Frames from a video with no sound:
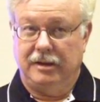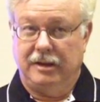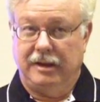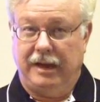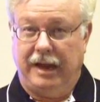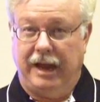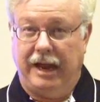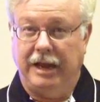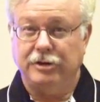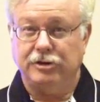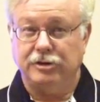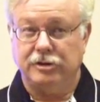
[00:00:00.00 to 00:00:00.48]

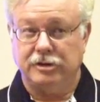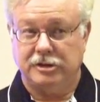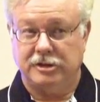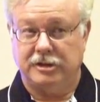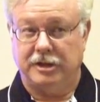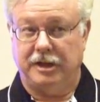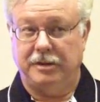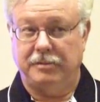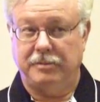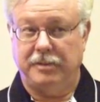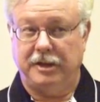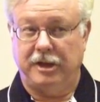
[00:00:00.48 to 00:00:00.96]

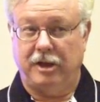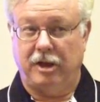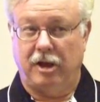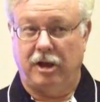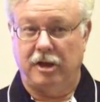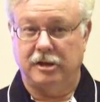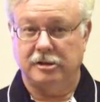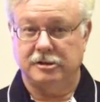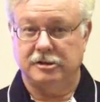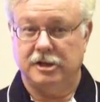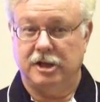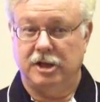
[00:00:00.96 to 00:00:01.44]
interesting,
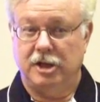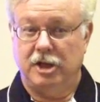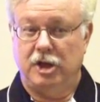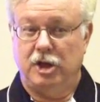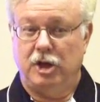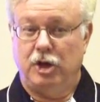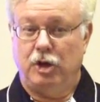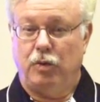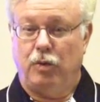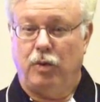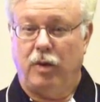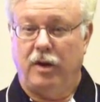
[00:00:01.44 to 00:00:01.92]
because
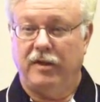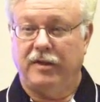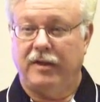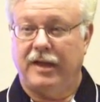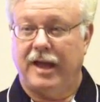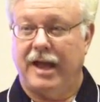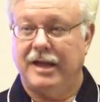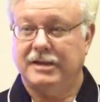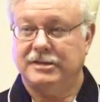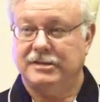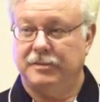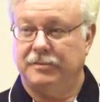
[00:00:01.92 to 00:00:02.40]
one of the
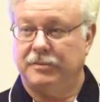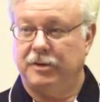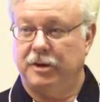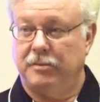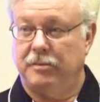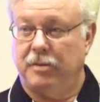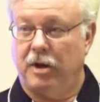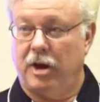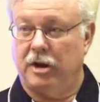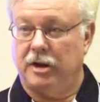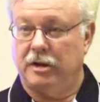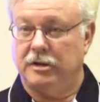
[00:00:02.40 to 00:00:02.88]
guys up there
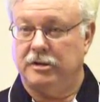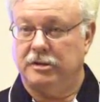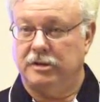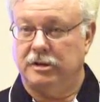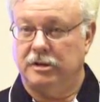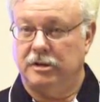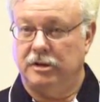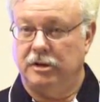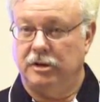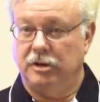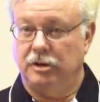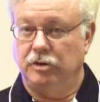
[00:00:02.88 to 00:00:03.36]
bought his
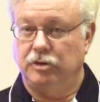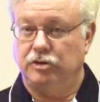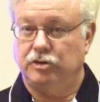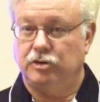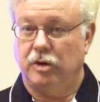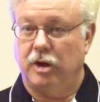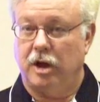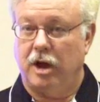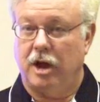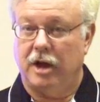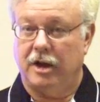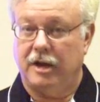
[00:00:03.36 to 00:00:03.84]
new
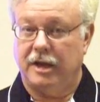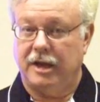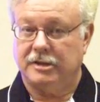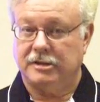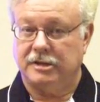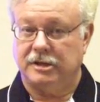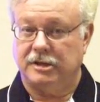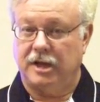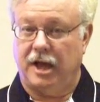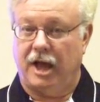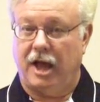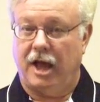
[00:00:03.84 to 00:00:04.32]
truck, he
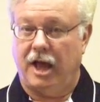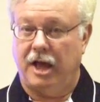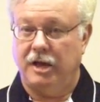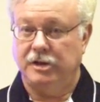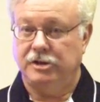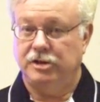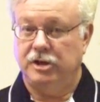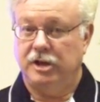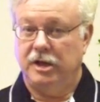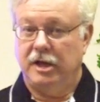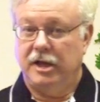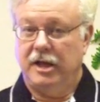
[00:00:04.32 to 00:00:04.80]
has a
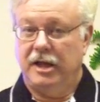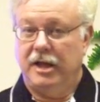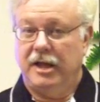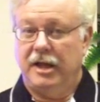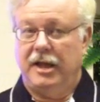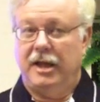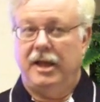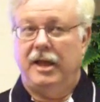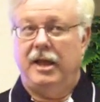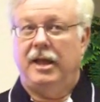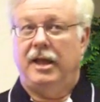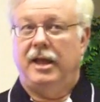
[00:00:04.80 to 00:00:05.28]
Dodge,
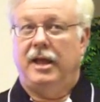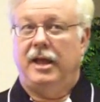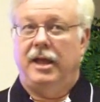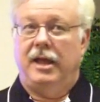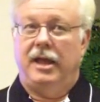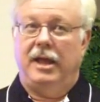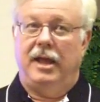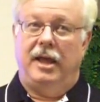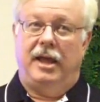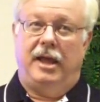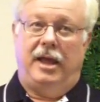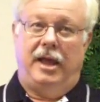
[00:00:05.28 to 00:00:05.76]

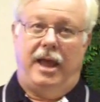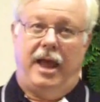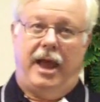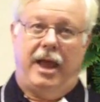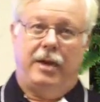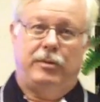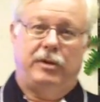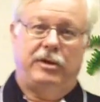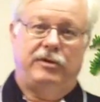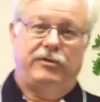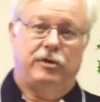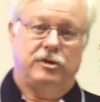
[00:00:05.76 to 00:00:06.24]

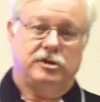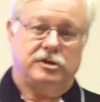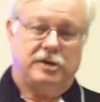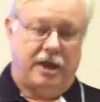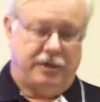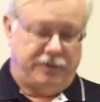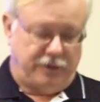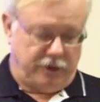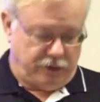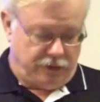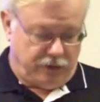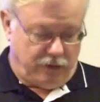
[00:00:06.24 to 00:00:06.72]
and when he first
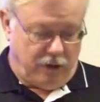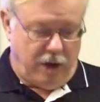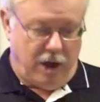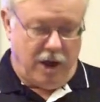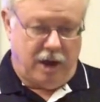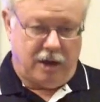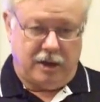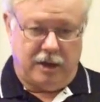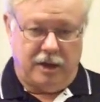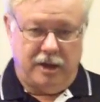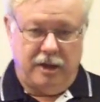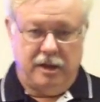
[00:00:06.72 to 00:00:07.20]
got the
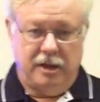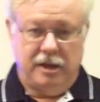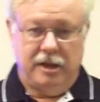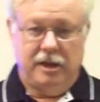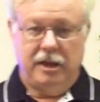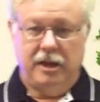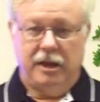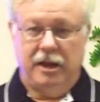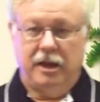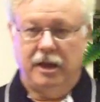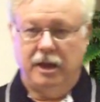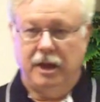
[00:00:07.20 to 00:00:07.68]
truck,
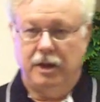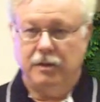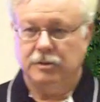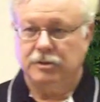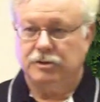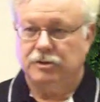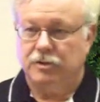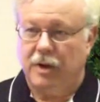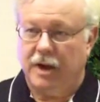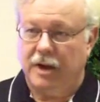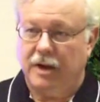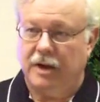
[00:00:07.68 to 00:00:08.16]
he
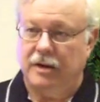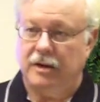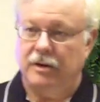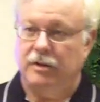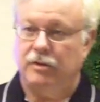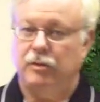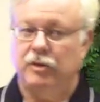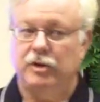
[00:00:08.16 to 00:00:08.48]
was running